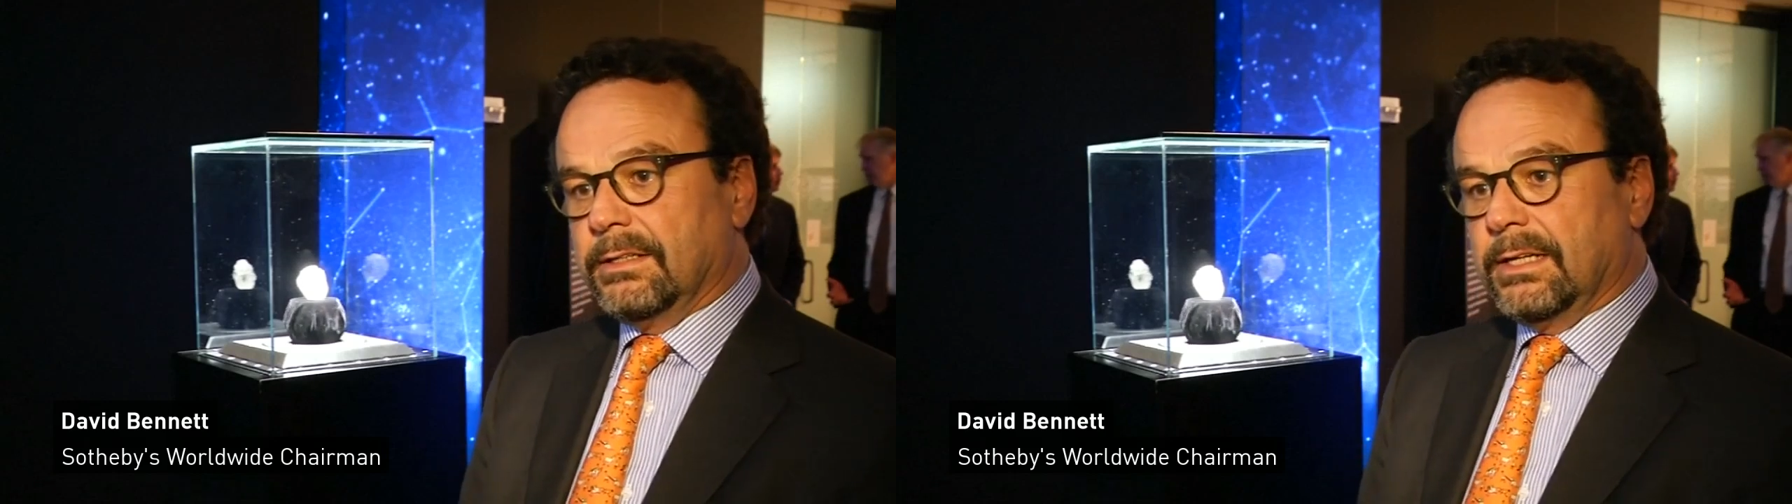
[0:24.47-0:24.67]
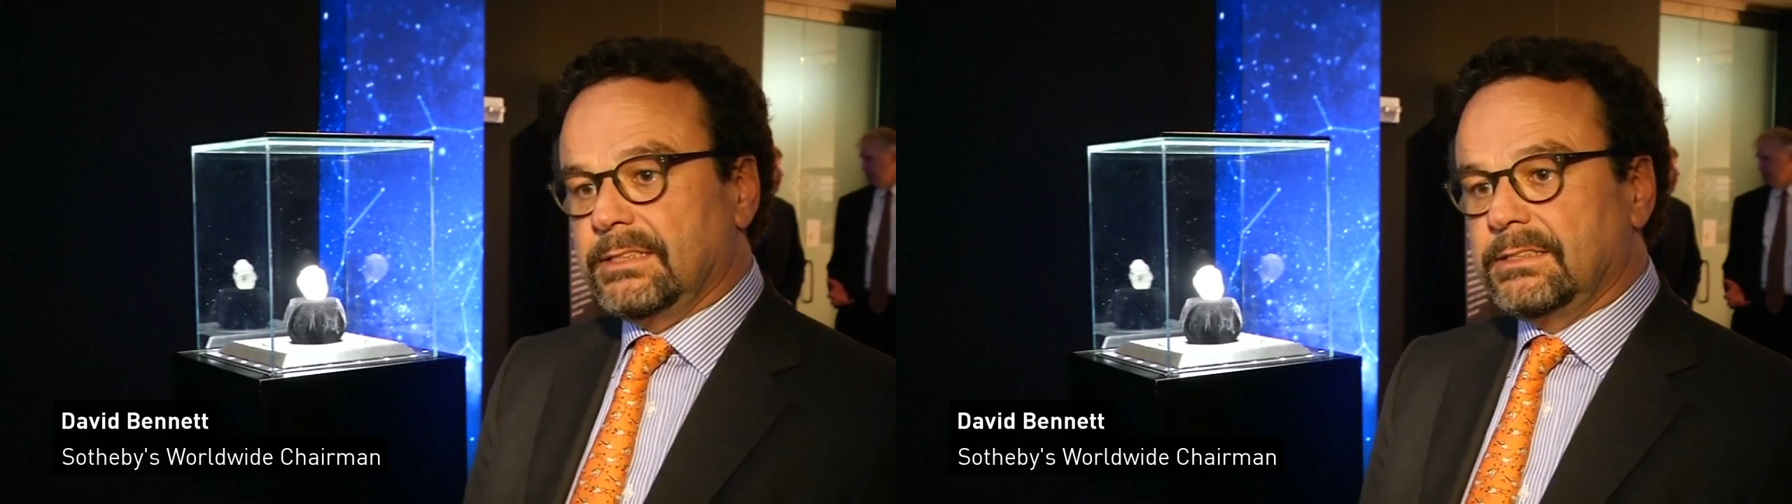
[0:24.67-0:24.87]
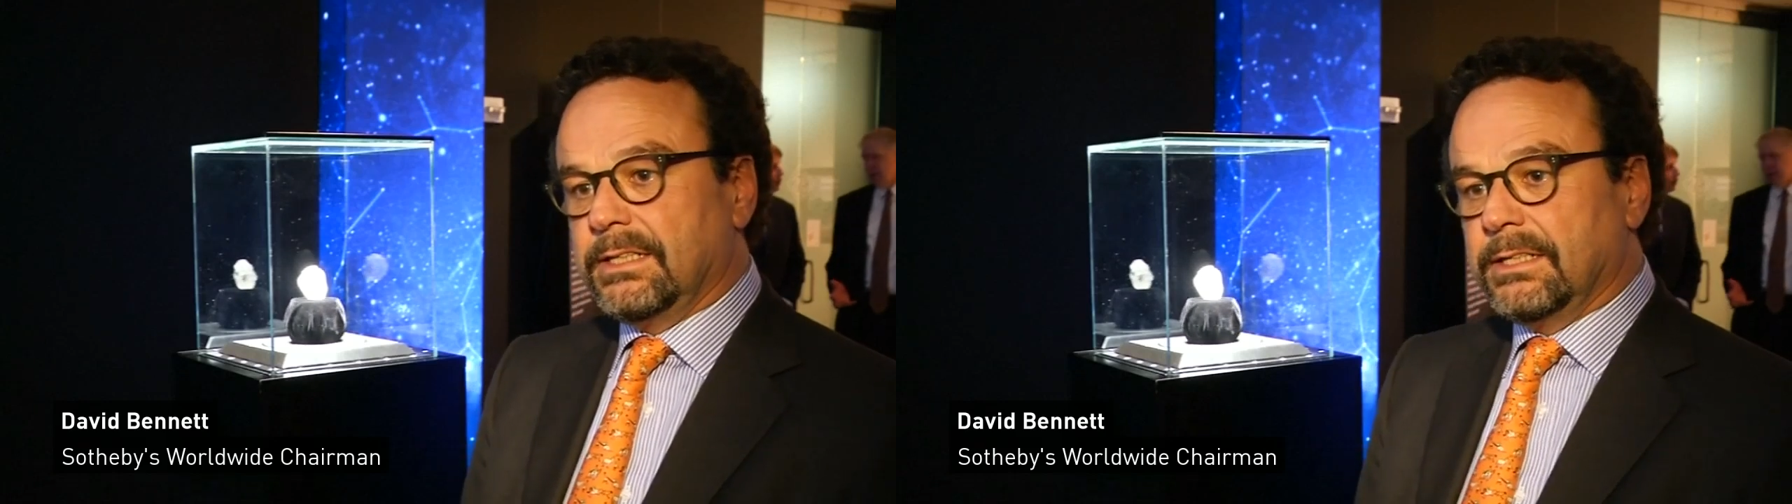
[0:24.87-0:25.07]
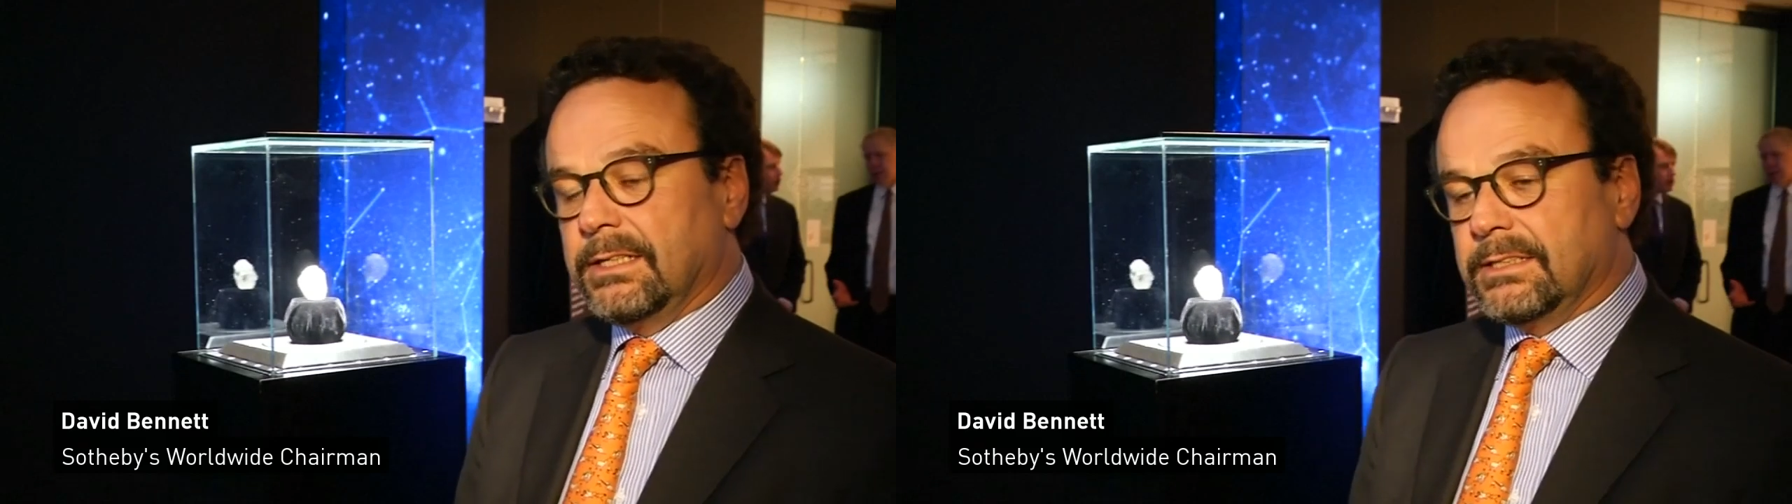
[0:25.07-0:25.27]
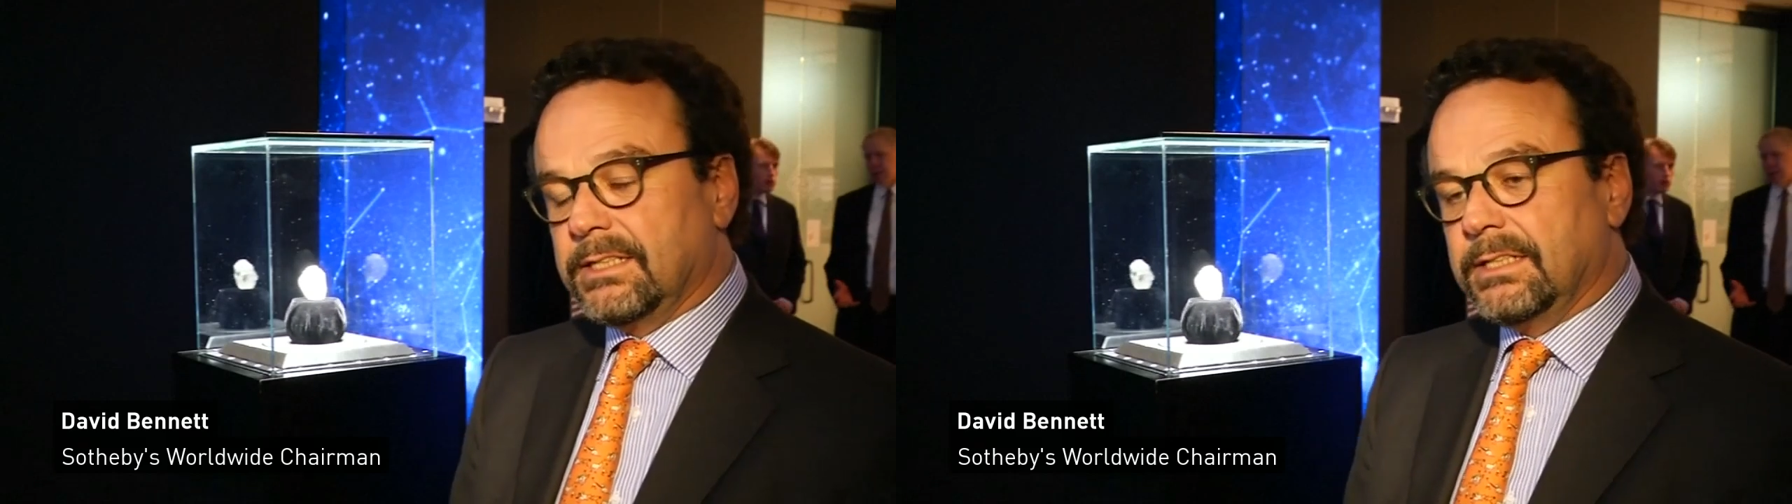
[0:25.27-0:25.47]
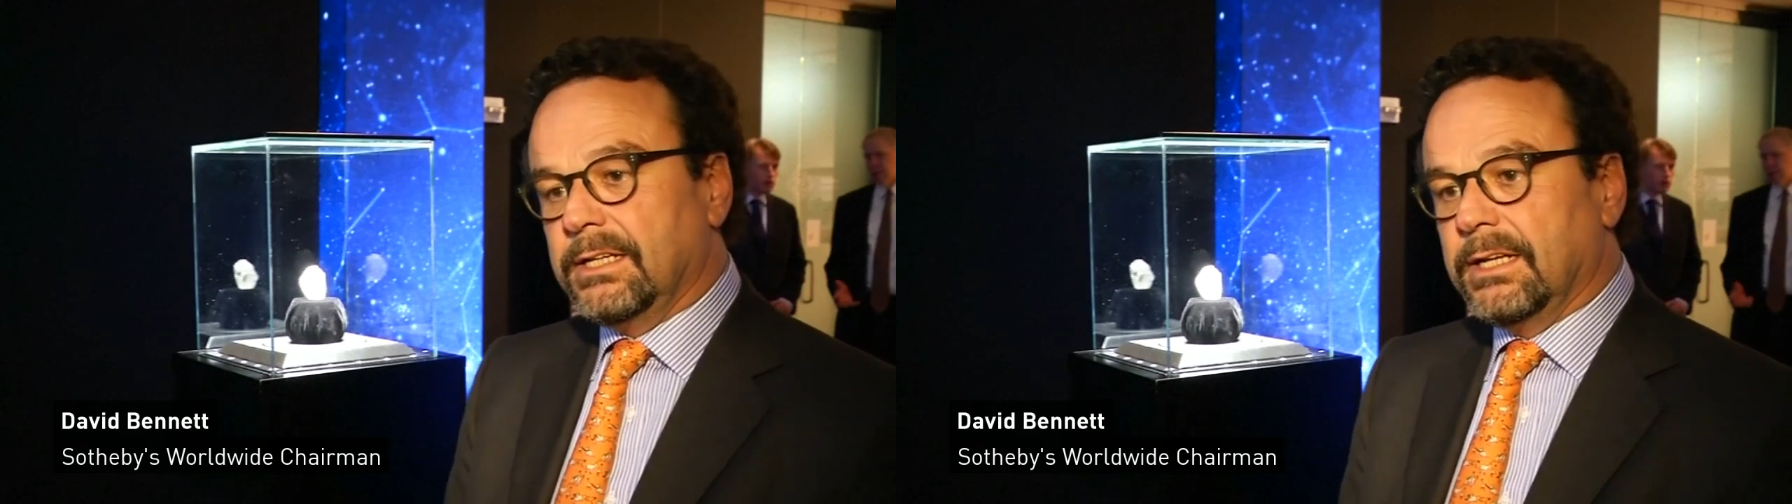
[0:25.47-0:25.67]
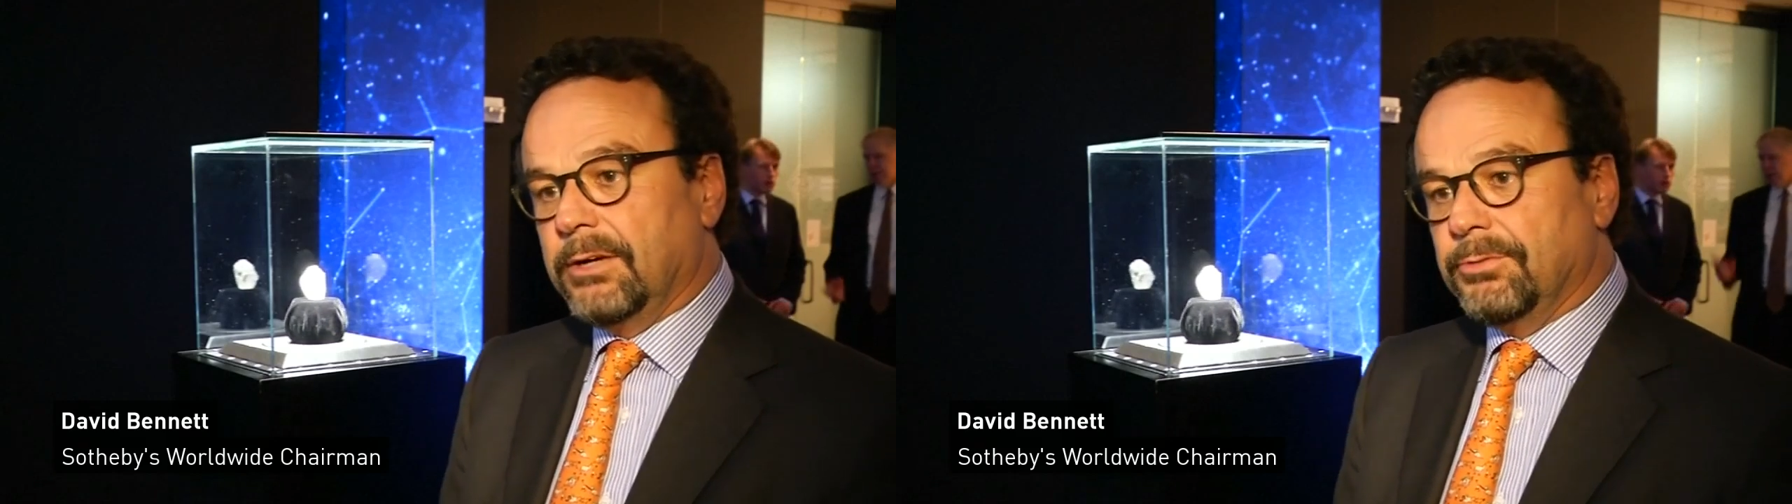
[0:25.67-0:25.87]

Lesedi La